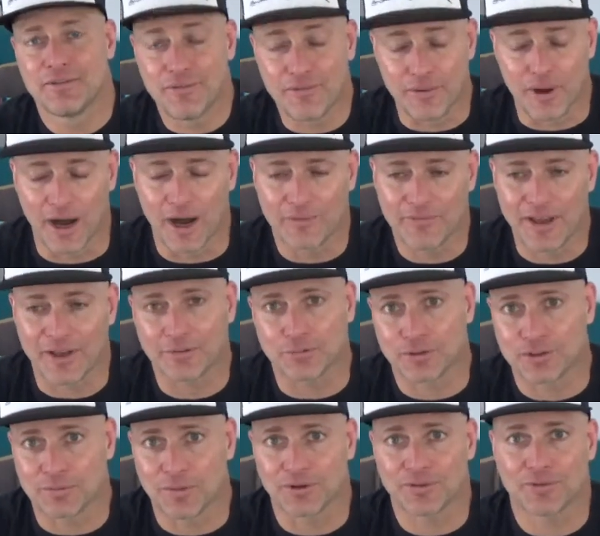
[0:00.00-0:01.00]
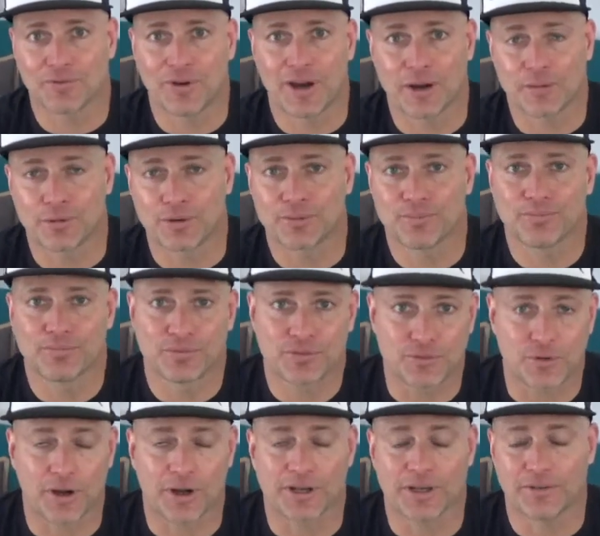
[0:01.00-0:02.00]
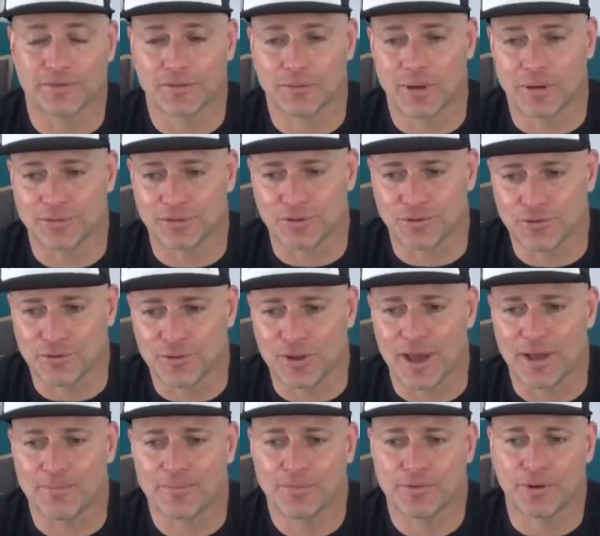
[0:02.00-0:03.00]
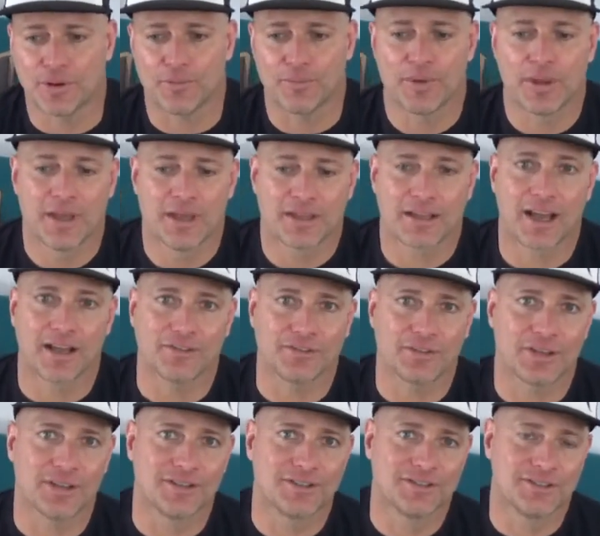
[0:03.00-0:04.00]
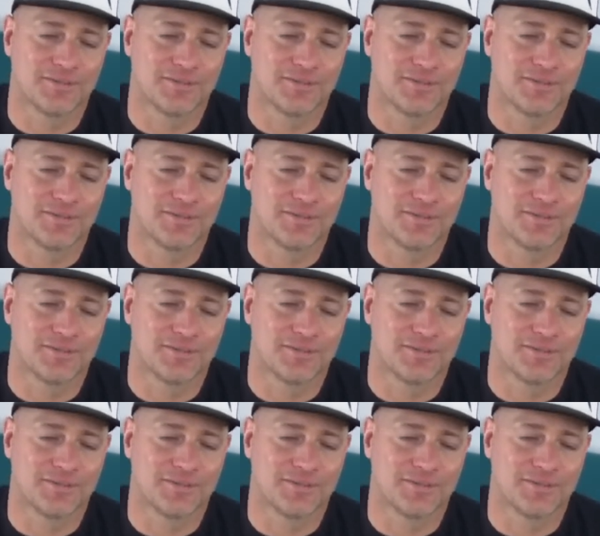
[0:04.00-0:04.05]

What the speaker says: FastTwitch muscle fiber strong enough to be able to do that. So guys,